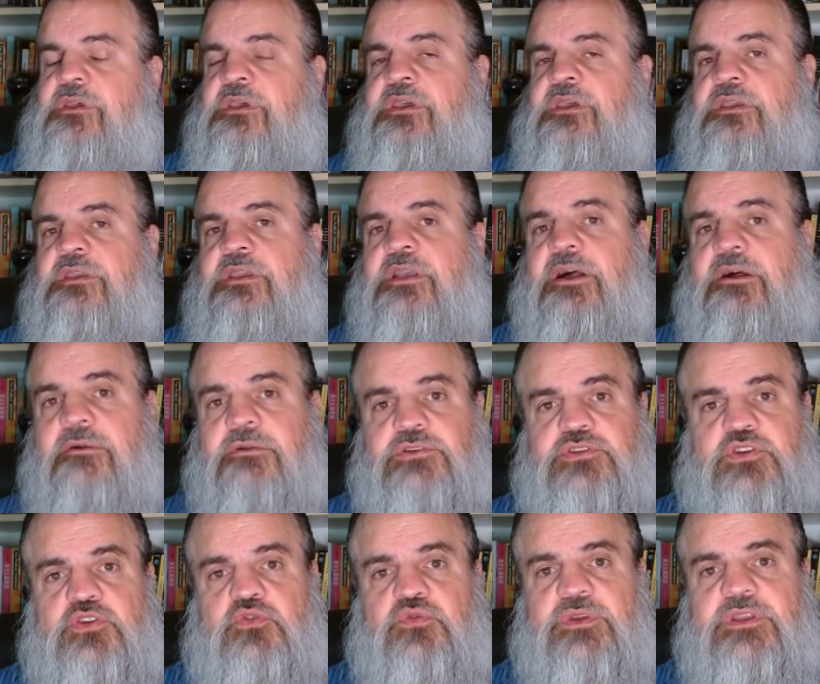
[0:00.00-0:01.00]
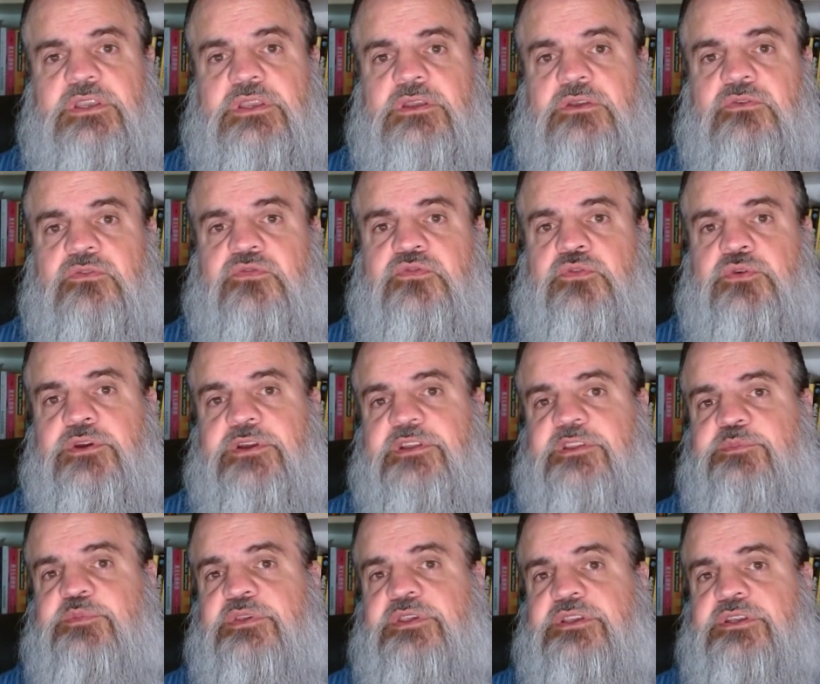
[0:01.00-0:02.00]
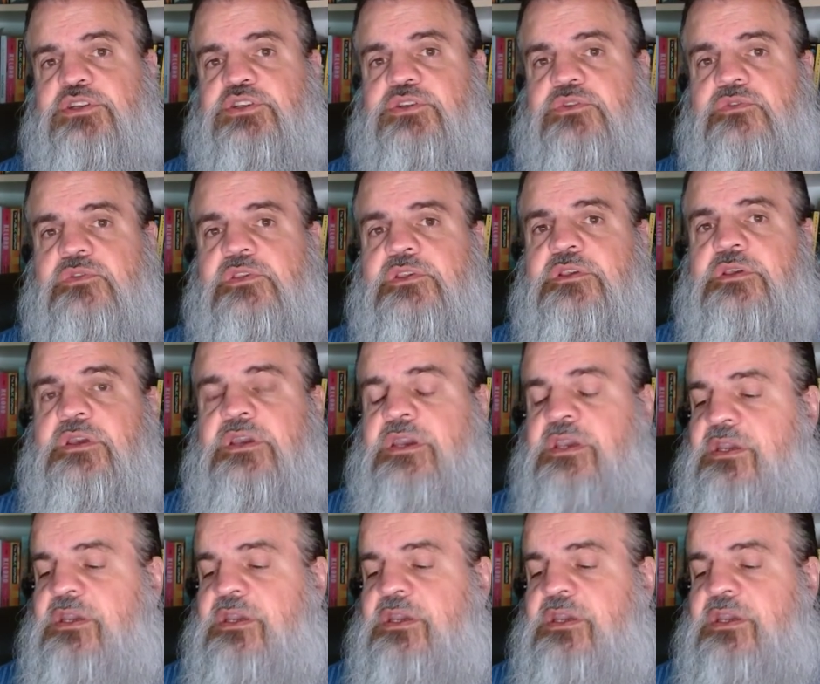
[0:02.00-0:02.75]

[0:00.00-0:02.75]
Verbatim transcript: a college degree for its positions,